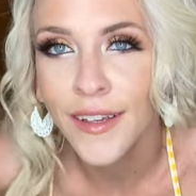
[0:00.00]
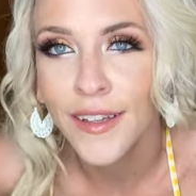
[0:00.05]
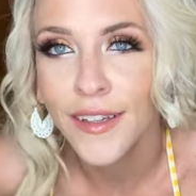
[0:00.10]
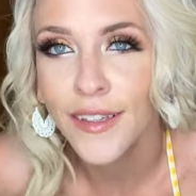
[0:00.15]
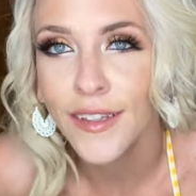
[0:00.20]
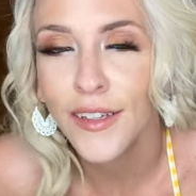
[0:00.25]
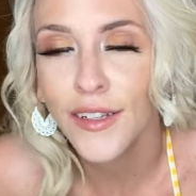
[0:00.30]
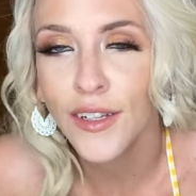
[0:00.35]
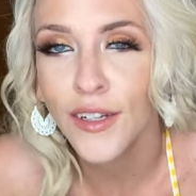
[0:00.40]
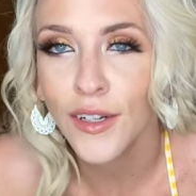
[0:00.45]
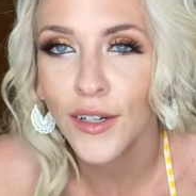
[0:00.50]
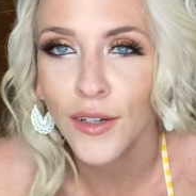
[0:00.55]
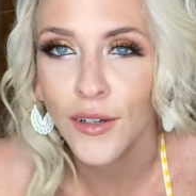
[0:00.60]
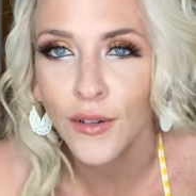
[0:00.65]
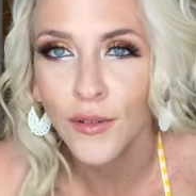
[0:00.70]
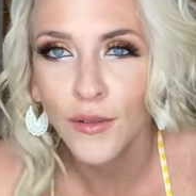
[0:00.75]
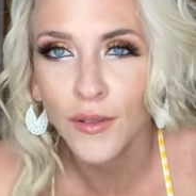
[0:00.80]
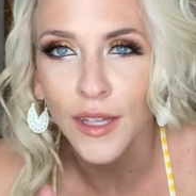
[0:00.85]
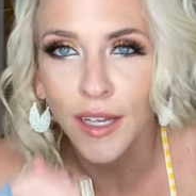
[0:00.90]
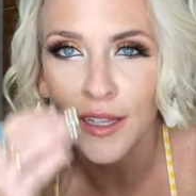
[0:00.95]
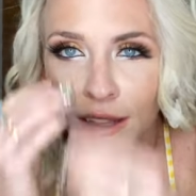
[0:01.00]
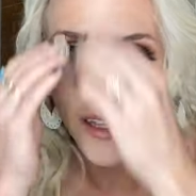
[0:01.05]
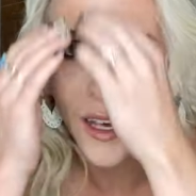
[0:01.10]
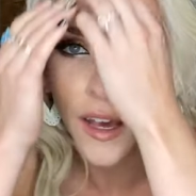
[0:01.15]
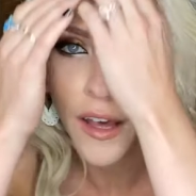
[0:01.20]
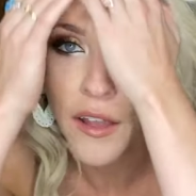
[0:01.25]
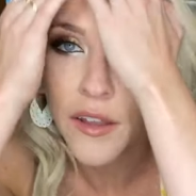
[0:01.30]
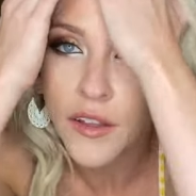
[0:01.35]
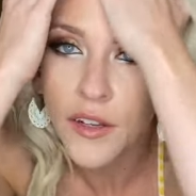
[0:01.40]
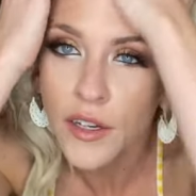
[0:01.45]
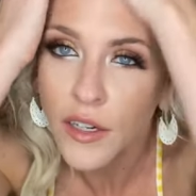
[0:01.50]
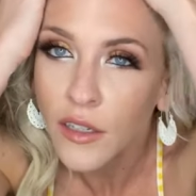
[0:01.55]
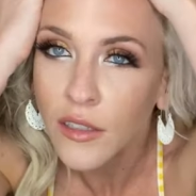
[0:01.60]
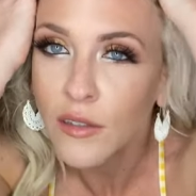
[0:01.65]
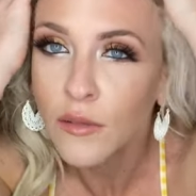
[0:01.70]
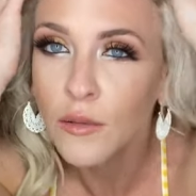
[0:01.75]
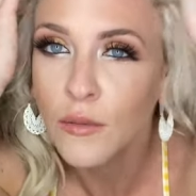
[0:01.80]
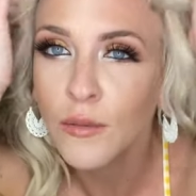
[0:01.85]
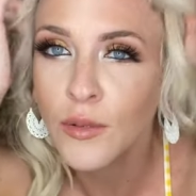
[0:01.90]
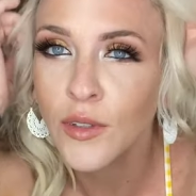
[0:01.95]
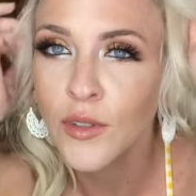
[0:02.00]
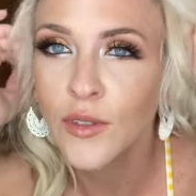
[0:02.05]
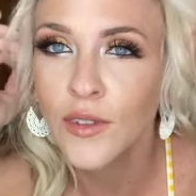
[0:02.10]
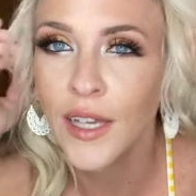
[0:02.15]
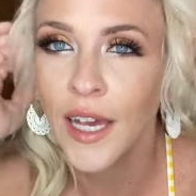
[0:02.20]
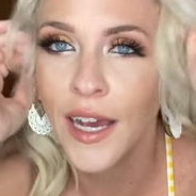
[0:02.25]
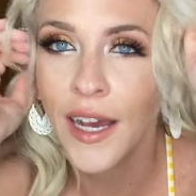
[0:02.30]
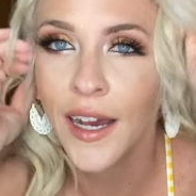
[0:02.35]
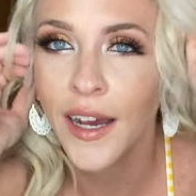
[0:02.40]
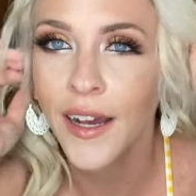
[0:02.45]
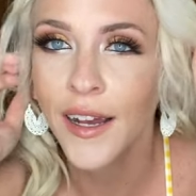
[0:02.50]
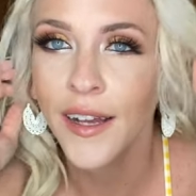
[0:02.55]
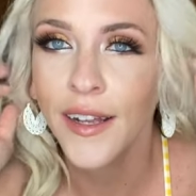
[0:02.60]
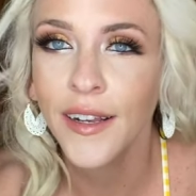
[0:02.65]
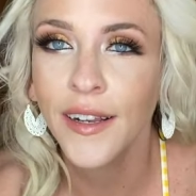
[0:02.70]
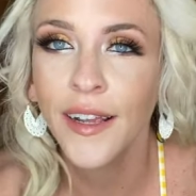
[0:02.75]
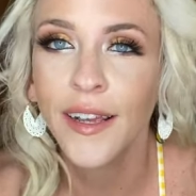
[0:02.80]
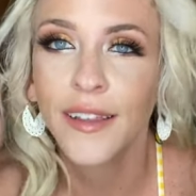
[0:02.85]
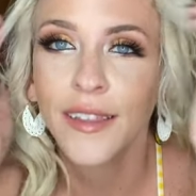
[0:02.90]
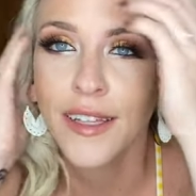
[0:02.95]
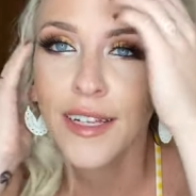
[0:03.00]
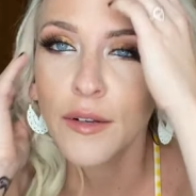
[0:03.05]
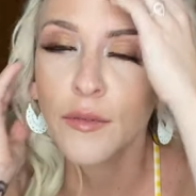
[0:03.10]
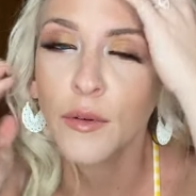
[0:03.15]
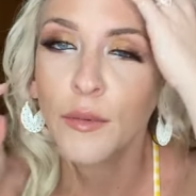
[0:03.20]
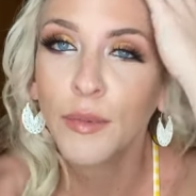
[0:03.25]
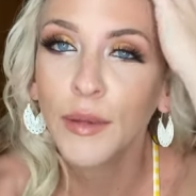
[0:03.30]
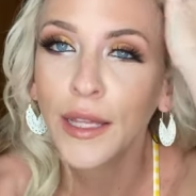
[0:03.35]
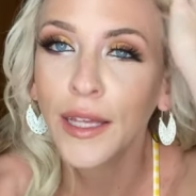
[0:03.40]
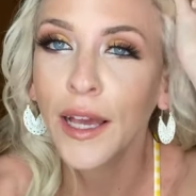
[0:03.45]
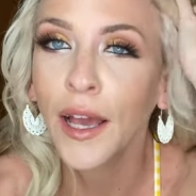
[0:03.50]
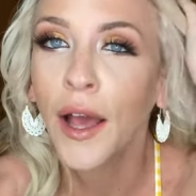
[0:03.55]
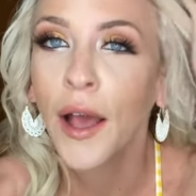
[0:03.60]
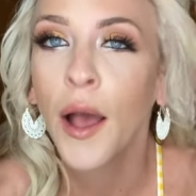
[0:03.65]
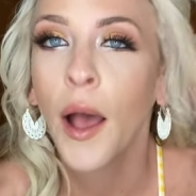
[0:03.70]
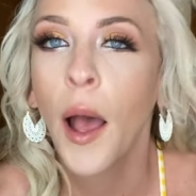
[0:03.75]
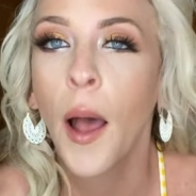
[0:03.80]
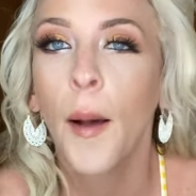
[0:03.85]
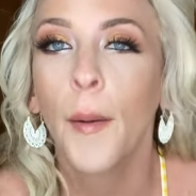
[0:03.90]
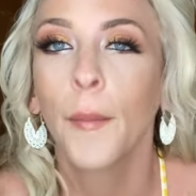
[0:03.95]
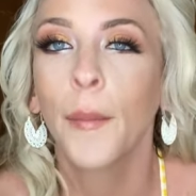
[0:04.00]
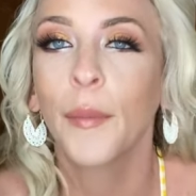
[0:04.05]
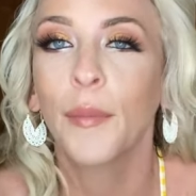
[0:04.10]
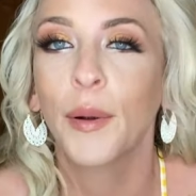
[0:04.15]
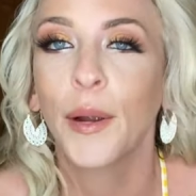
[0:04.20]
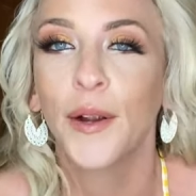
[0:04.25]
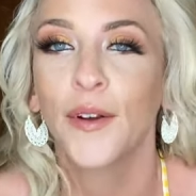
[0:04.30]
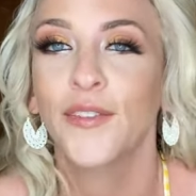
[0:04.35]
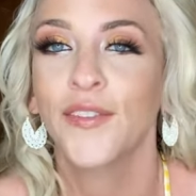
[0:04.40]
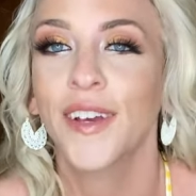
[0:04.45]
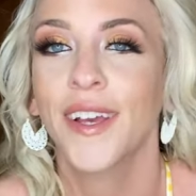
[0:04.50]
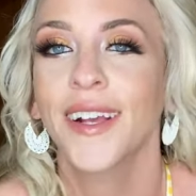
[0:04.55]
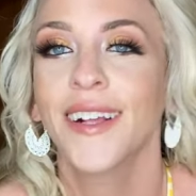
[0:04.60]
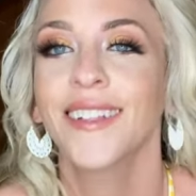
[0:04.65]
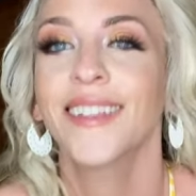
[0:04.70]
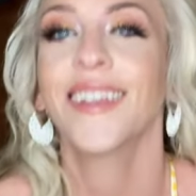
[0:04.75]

you know, like the other swimsuits had, and then it would be perfect.